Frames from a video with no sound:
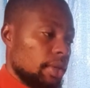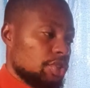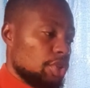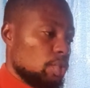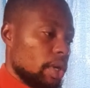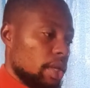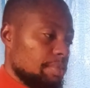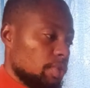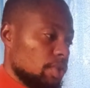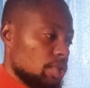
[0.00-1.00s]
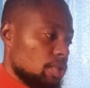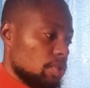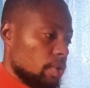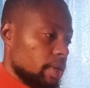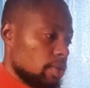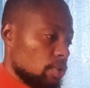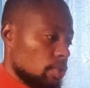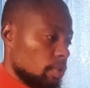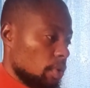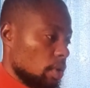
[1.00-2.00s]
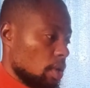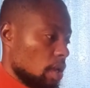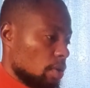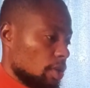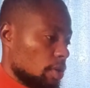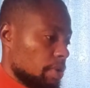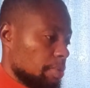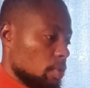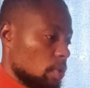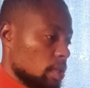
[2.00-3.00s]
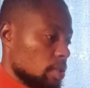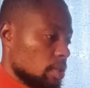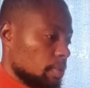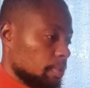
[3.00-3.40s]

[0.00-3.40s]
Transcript: and show you what I'm going to do. All right. So I'll click on Rabbit wallet.